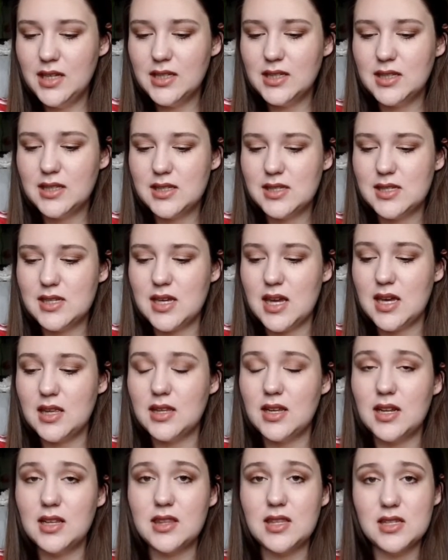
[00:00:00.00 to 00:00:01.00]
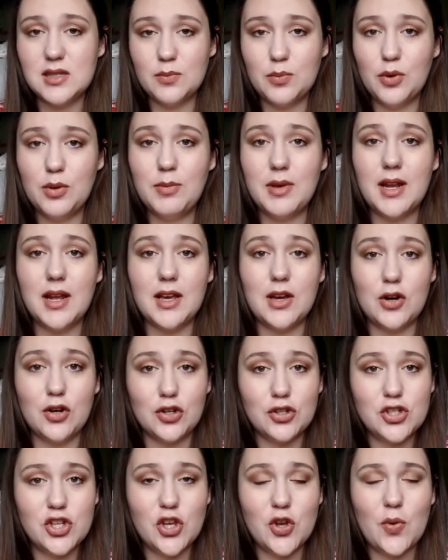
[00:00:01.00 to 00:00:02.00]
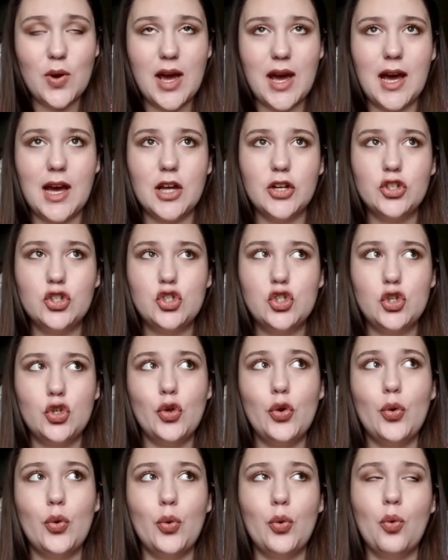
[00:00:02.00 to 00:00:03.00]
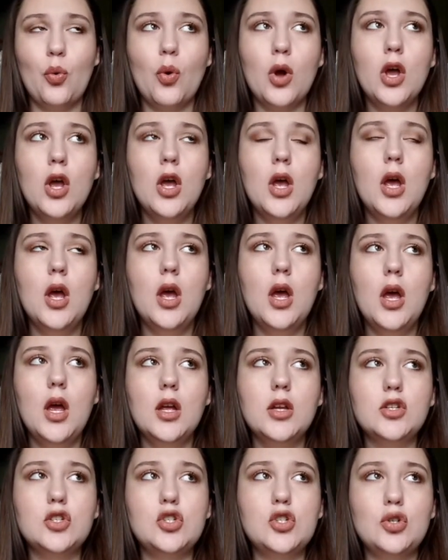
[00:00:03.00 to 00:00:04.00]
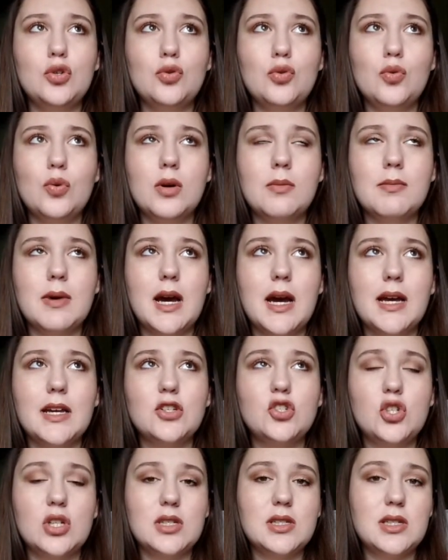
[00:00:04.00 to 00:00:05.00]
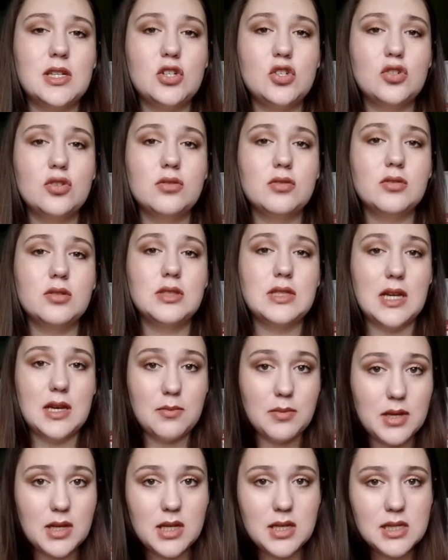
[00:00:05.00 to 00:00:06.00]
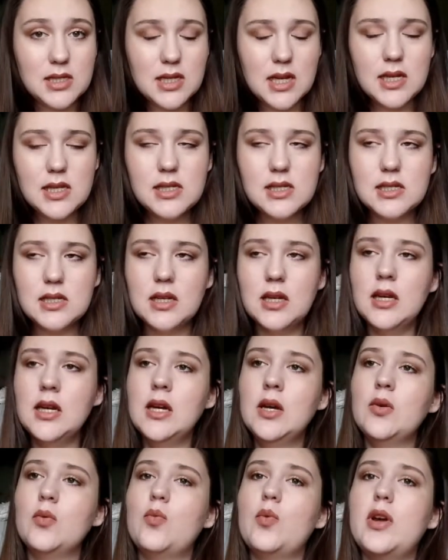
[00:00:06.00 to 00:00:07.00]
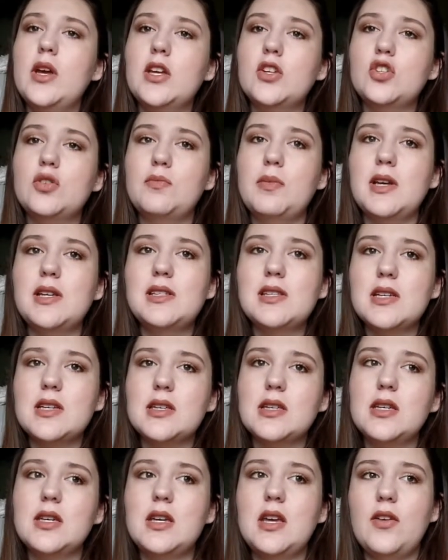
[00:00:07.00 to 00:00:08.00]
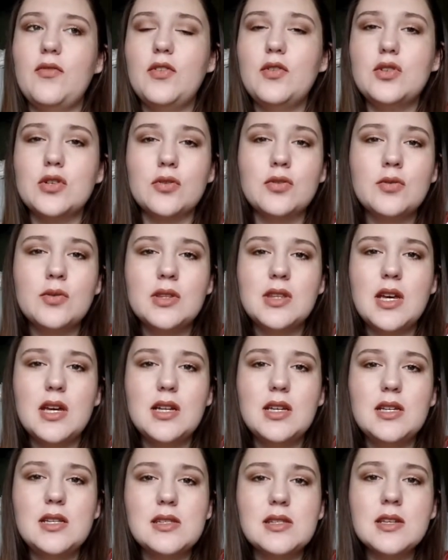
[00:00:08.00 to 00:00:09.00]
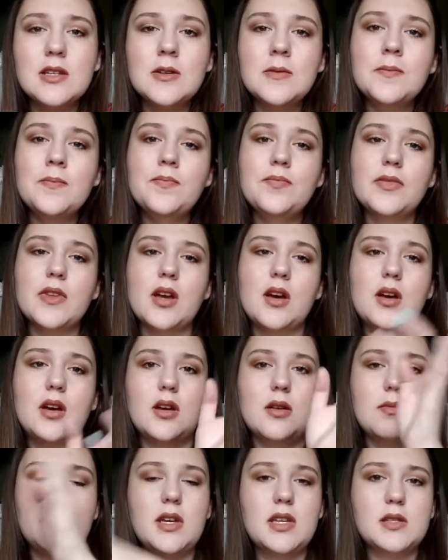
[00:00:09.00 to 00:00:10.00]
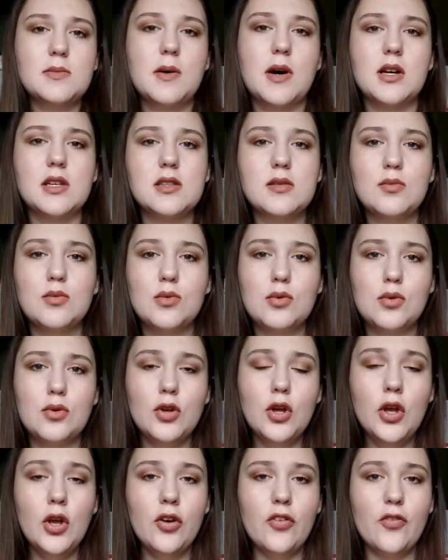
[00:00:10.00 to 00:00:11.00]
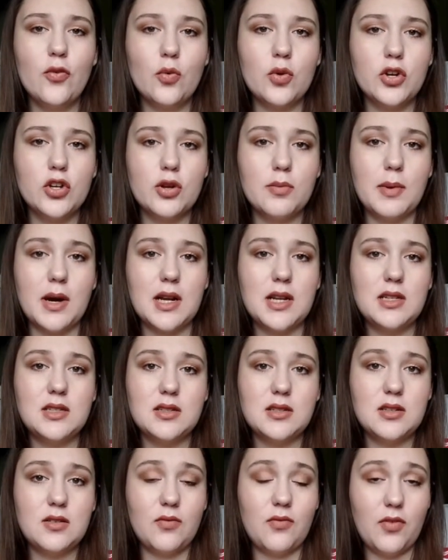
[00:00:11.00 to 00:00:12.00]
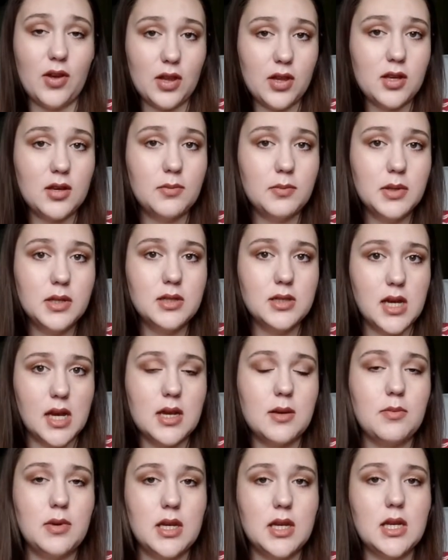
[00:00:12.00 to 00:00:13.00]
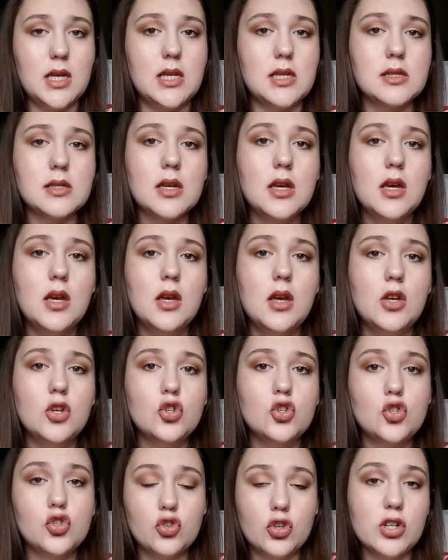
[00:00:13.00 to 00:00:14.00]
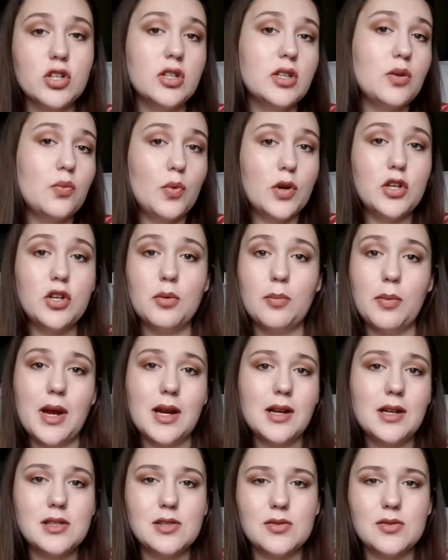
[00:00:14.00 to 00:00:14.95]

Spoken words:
Let's see, and then at this appointment I also had to do my gestational diabetes test, which basically, if you don't know what that is, it's possible for your body to develop diabetes strictly when you're pregnant.